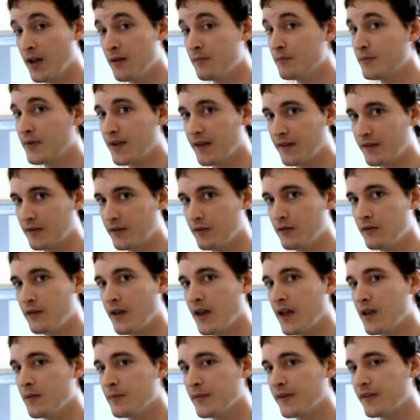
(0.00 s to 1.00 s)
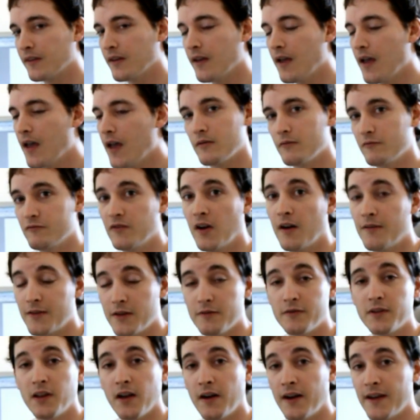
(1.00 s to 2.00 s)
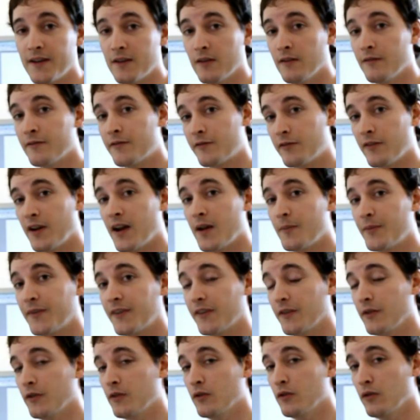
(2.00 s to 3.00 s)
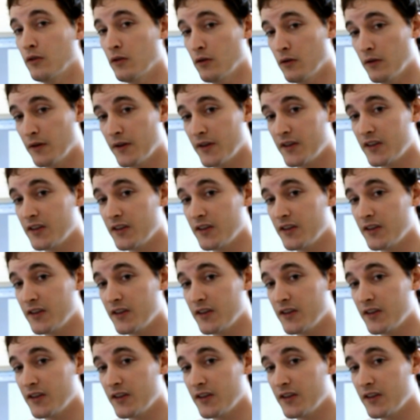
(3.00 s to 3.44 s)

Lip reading: PS2 games, rather than relying on Fraps or